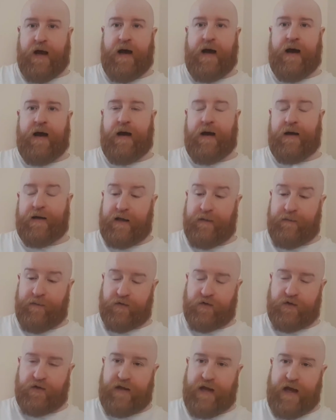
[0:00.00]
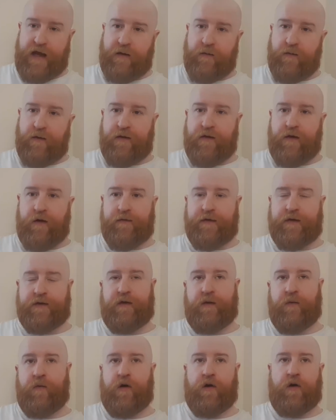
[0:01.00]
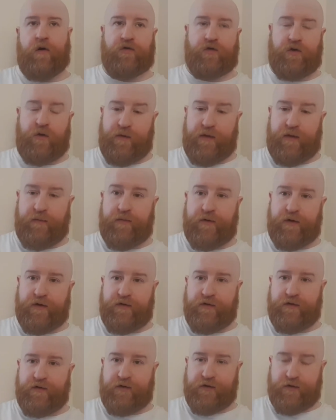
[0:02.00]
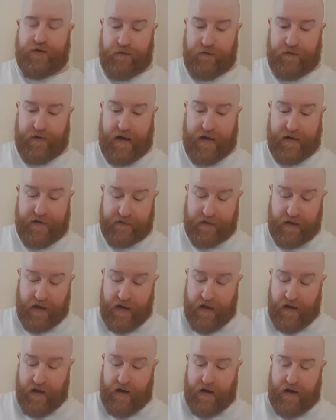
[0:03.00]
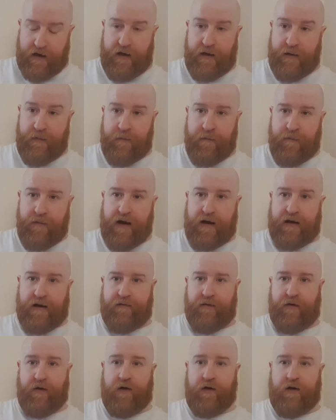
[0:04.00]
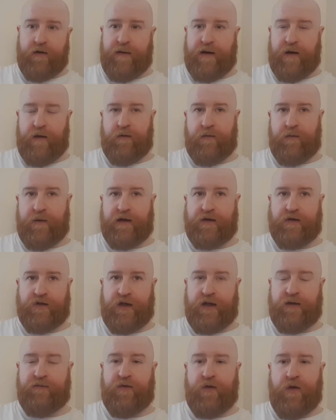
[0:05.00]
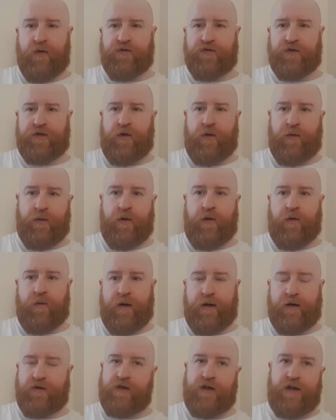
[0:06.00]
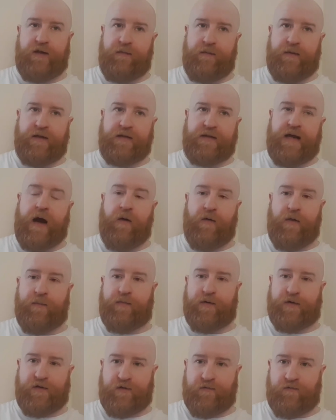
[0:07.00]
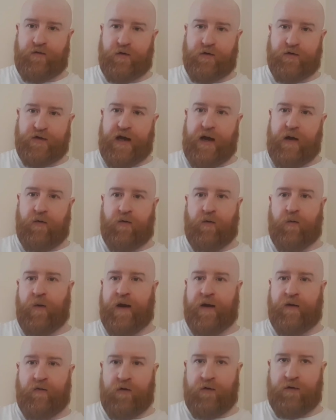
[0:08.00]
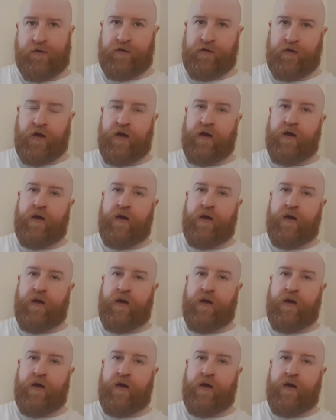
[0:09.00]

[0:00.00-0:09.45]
I keep up to date with, obviously, what goes on within prisons and stuff, guys. And I've heard about the regime. For those that don't know, regime means how the prison runs, how the wing runs.